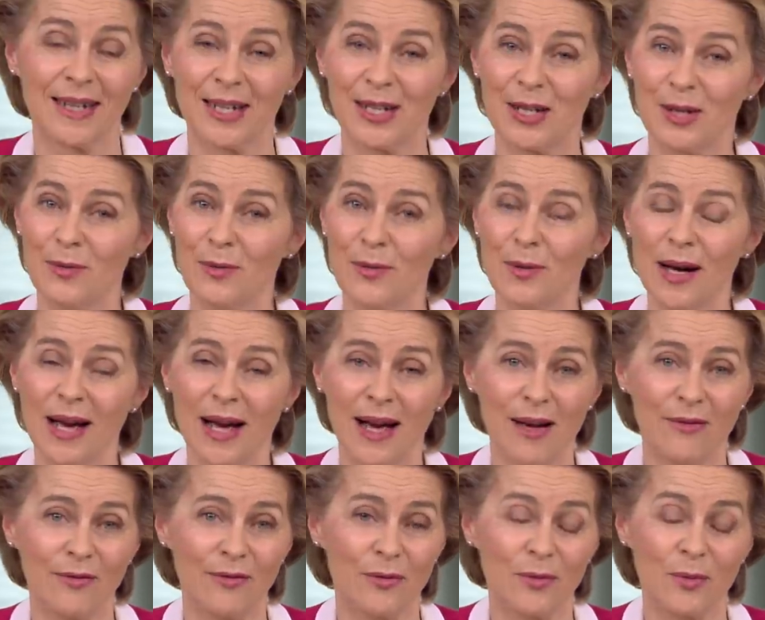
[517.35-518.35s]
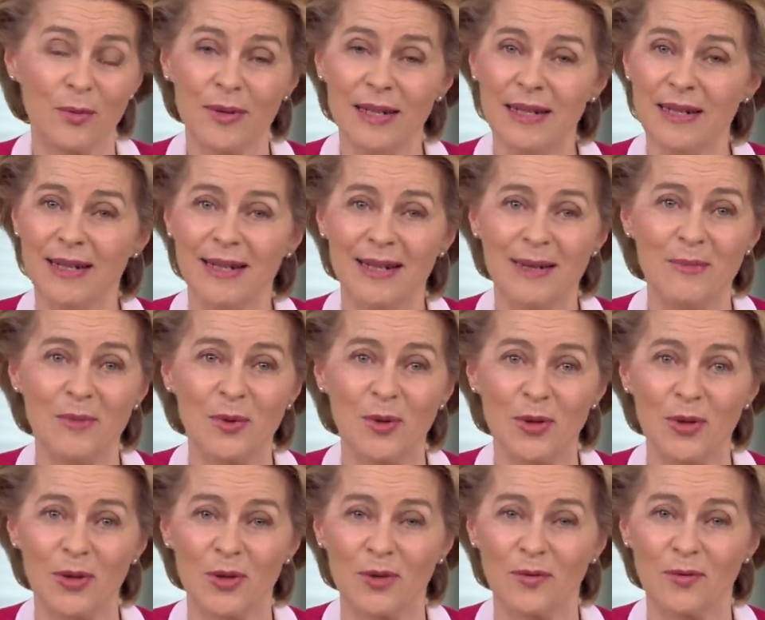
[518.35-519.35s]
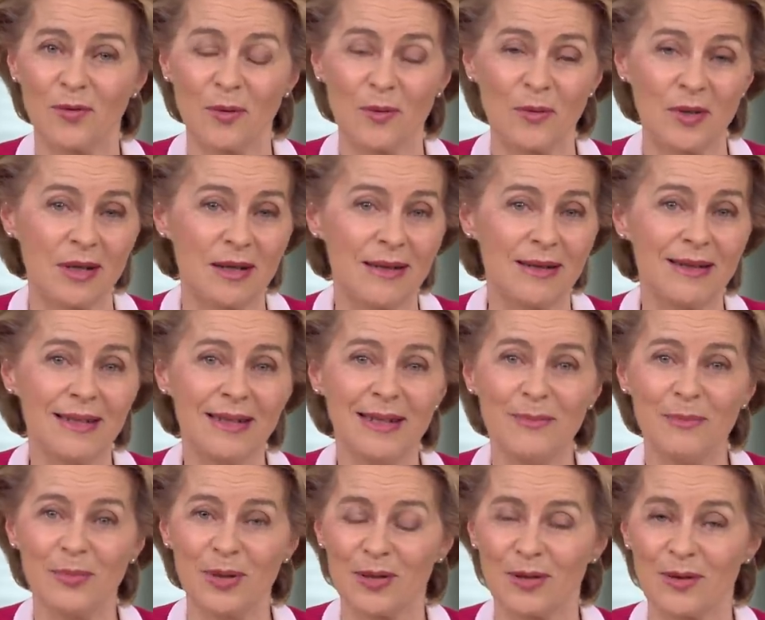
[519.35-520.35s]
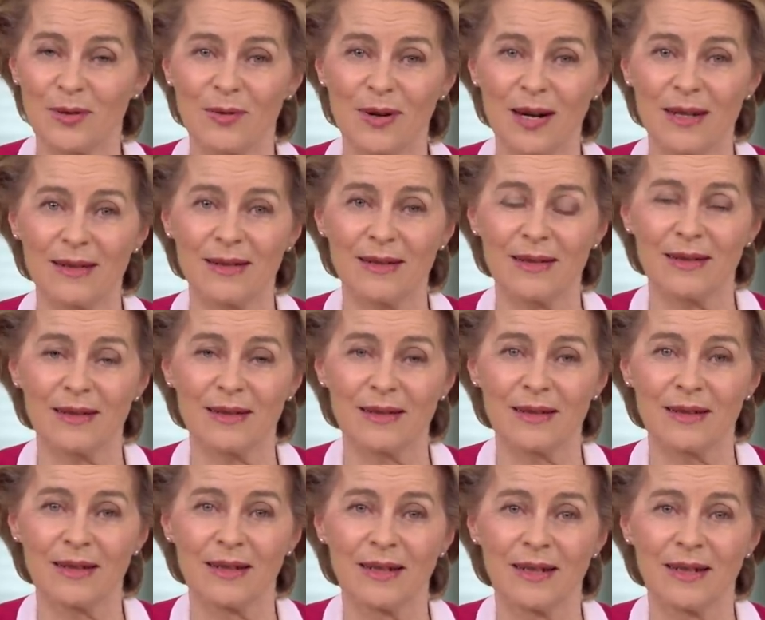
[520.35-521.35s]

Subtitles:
You have re-emerged from the deepest crisis.